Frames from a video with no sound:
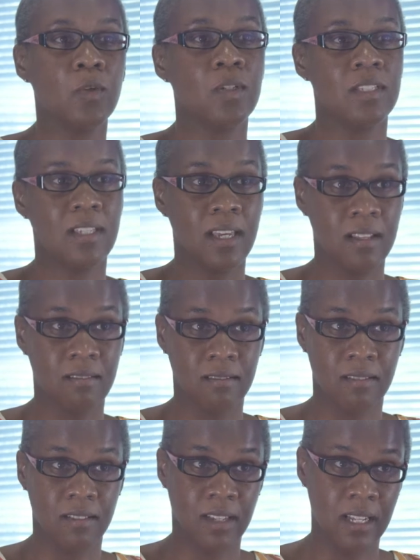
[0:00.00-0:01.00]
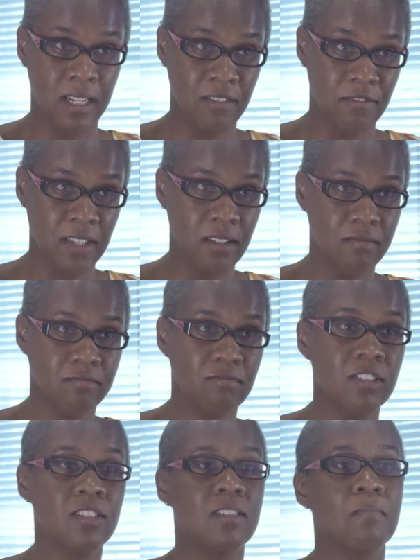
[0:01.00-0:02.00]
looks in Kilifi,
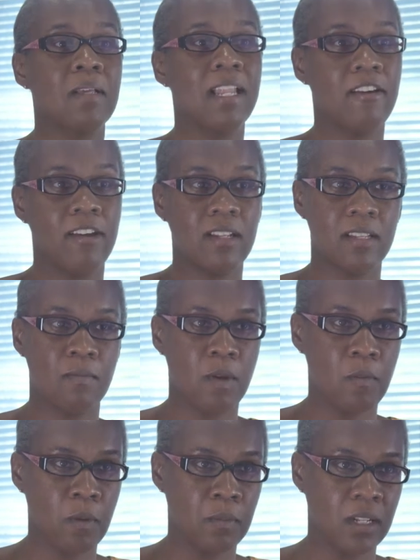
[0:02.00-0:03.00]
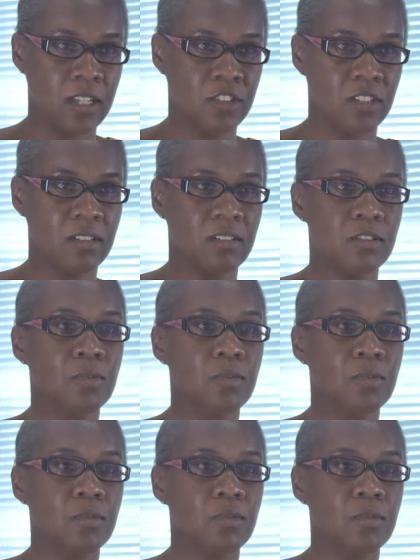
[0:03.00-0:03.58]
which is a malaria endemic population,